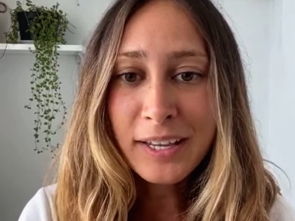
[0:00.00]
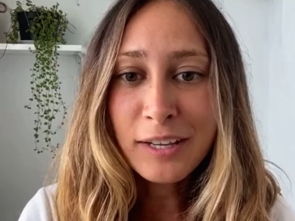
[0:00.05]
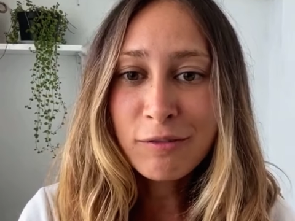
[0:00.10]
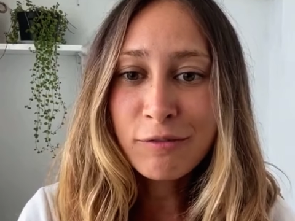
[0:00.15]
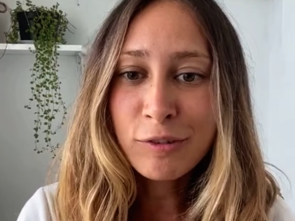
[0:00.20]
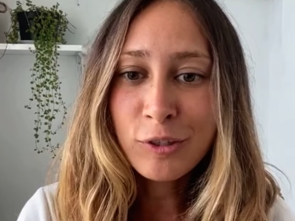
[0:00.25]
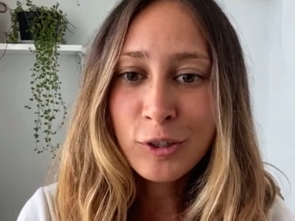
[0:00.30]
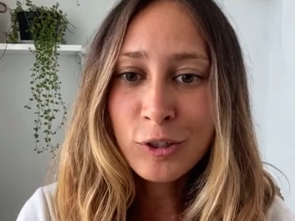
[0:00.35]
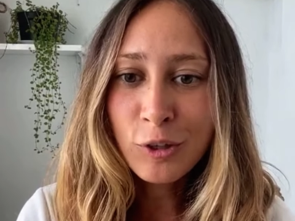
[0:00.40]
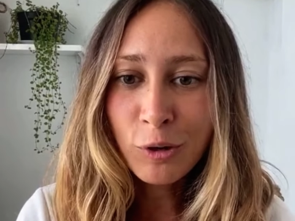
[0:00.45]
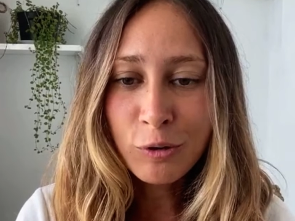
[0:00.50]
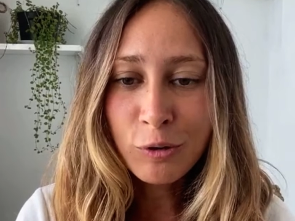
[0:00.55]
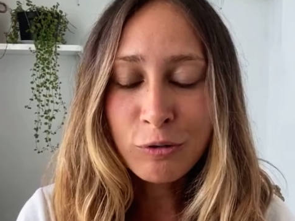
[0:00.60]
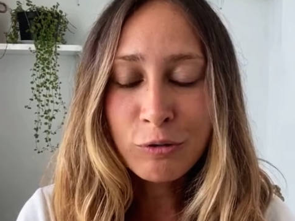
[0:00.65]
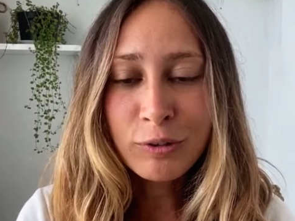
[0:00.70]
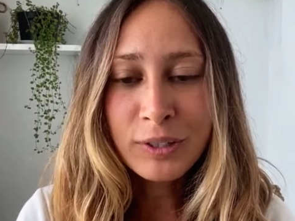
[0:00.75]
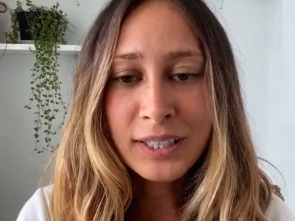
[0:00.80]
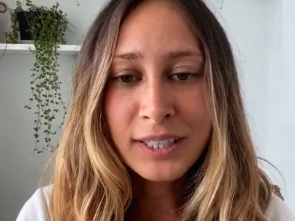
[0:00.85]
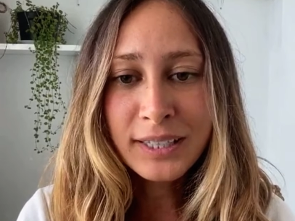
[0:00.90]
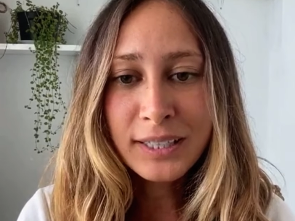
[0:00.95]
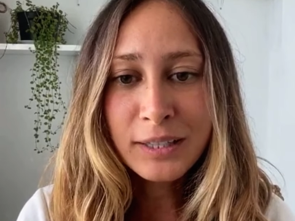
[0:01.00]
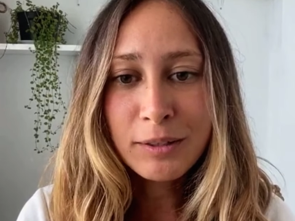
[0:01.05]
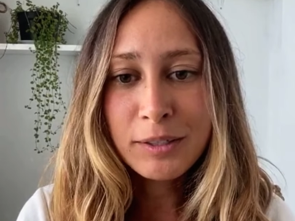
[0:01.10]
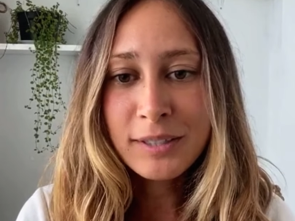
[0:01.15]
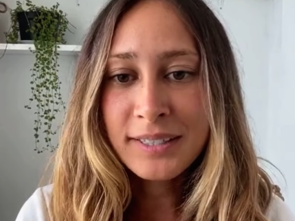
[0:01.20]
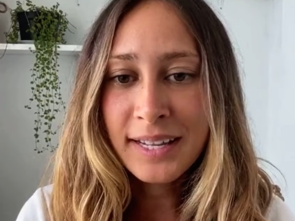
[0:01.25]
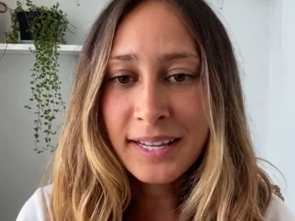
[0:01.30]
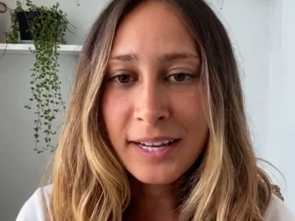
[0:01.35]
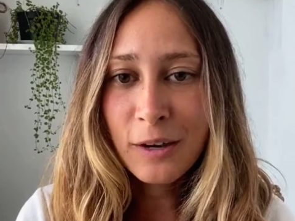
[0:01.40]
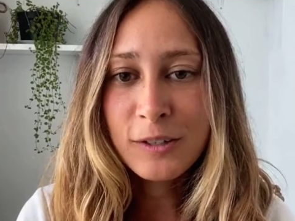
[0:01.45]
if you don't really
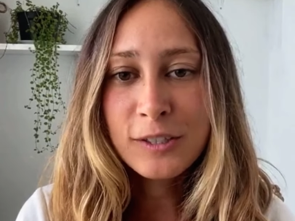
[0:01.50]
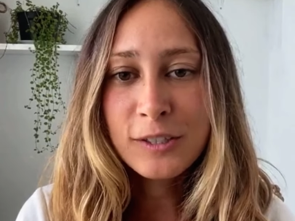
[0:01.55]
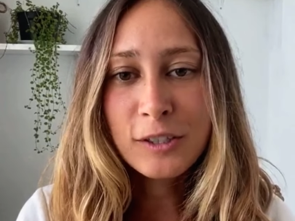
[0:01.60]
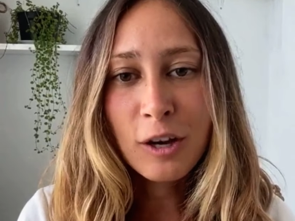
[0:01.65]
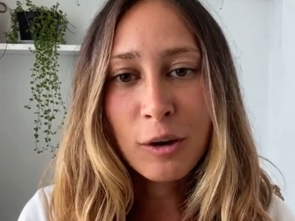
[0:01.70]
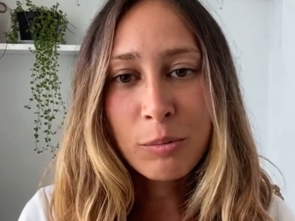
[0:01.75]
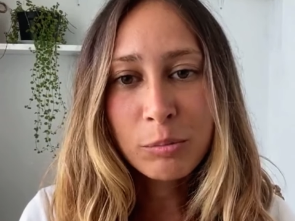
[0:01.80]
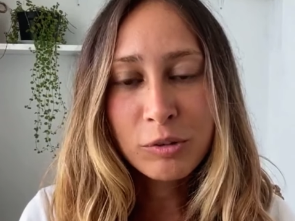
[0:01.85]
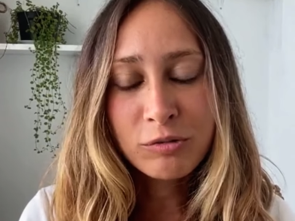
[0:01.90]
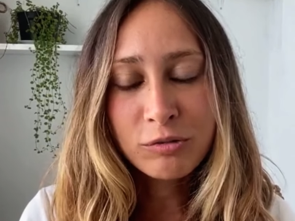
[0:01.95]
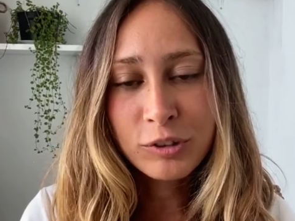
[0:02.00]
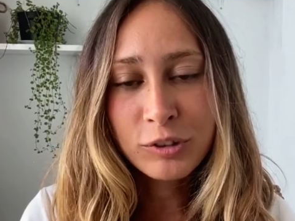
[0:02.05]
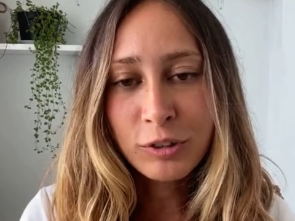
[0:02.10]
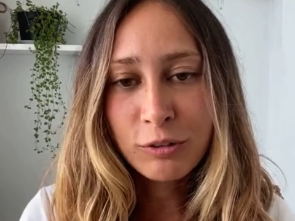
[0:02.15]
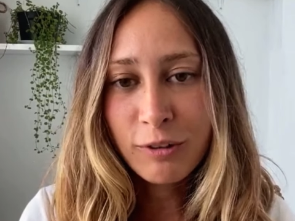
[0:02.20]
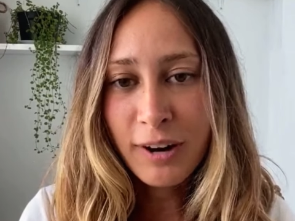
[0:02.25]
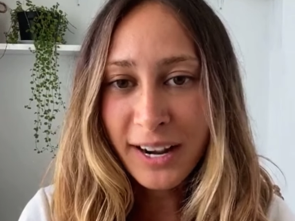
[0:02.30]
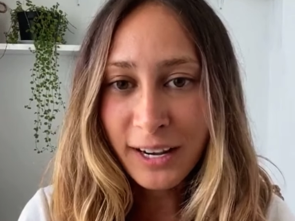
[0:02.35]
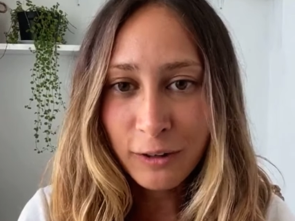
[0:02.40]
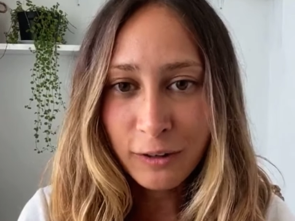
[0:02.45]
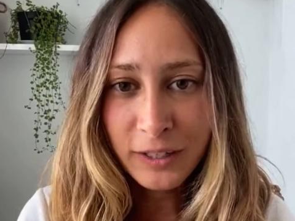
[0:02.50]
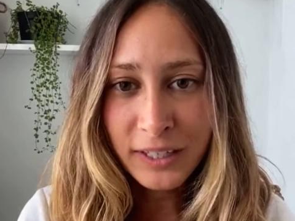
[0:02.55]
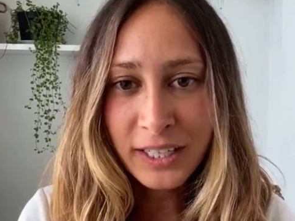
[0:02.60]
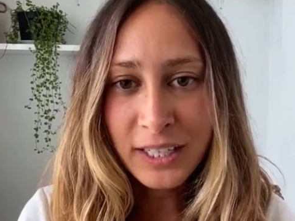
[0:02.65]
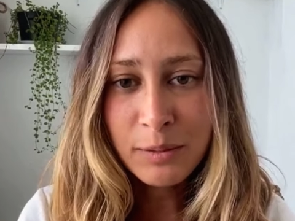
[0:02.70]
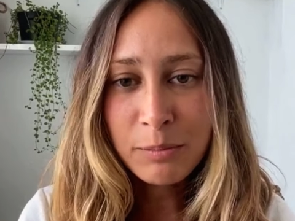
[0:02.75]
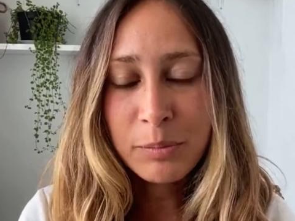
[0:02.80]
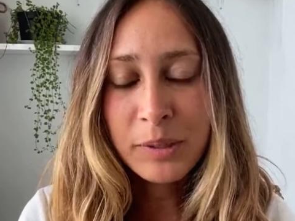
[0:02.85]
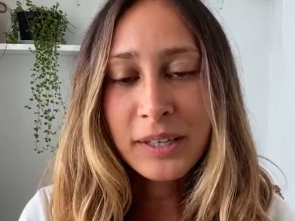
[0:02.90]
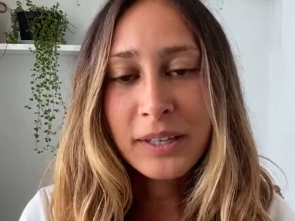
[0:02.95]
stay on top of your record
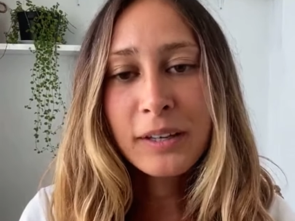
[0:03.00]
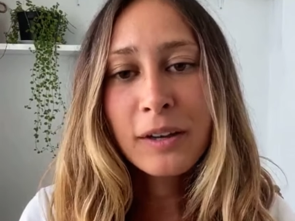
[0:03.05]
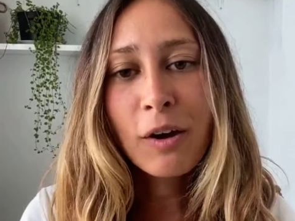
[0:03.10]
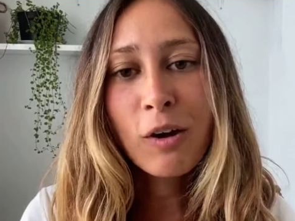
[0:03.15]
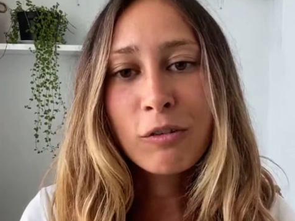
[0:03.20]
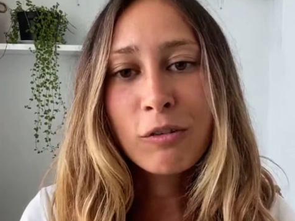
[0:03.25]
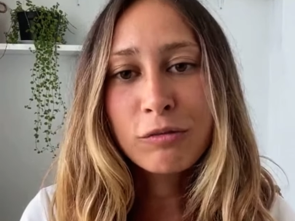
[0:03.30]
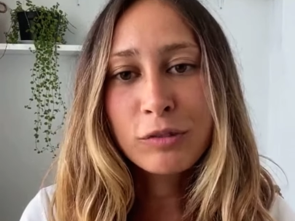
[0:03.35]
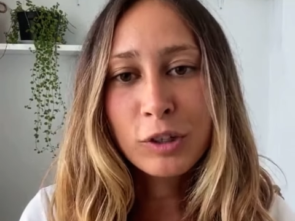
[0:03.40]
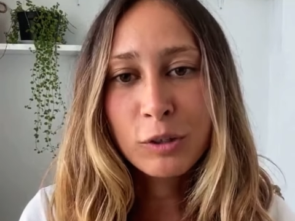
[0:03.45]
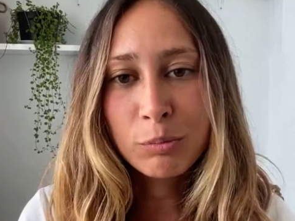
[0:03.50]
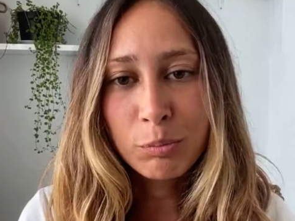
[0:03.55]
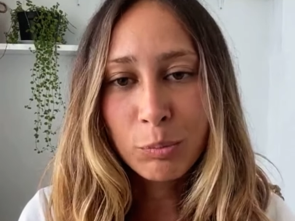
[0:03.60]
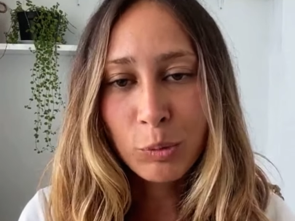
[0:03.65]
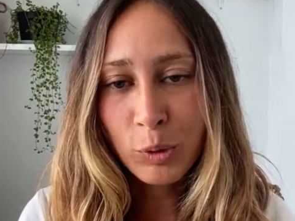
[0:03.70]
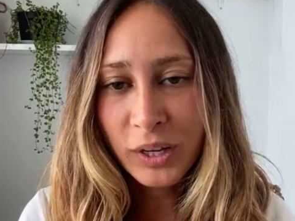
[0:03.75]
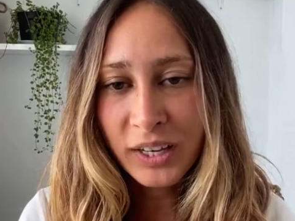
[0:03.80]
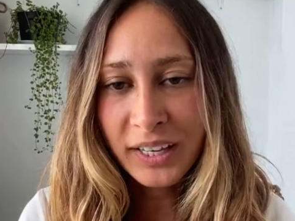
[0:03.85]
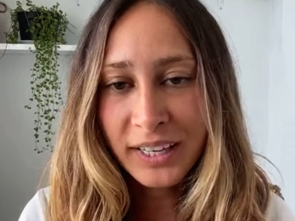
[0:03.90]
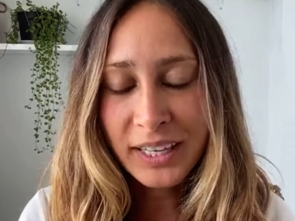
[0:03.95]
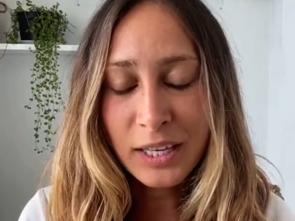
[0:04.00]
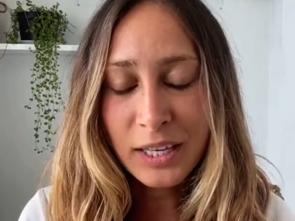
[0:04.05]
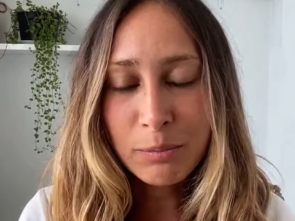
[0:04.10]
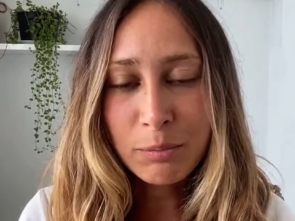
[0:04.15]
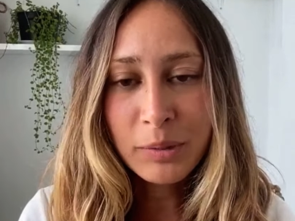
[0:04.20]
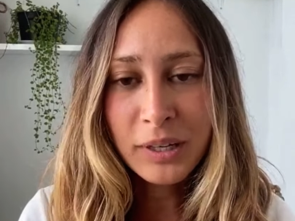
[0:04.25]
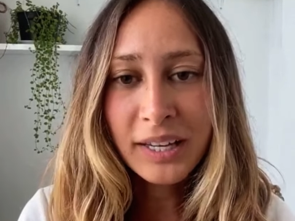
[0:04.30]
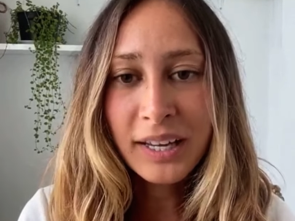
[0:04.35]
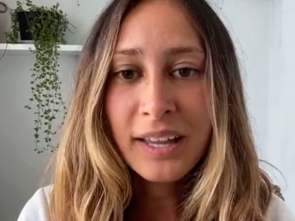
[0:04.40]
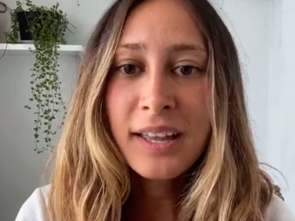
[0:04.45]
keeping, of your
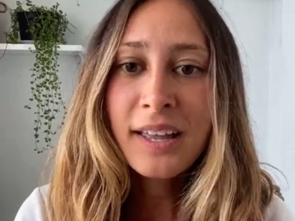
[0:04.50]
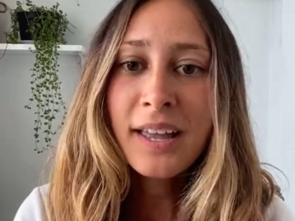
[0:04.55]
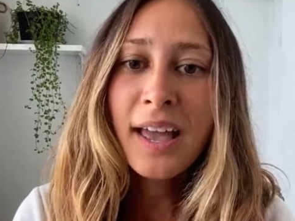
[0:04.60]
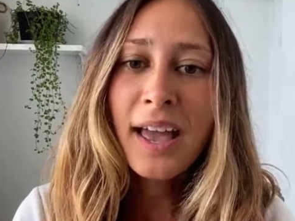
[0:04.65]
bookkeeping?